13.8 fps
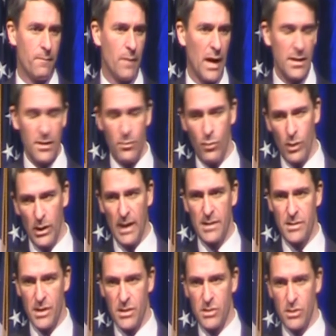I didn't
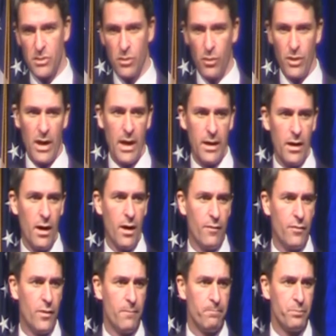realize this until the night of,